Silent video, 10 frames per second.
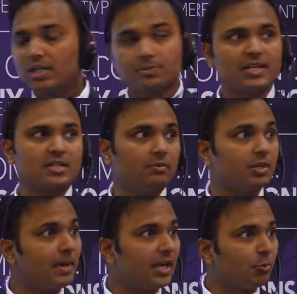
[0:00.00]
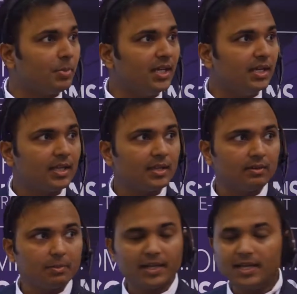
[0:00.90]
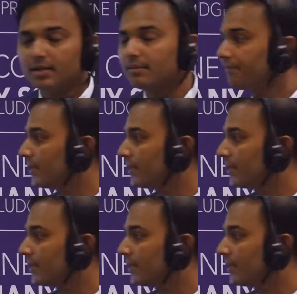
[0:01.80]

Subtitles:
especially with BioP at the plant.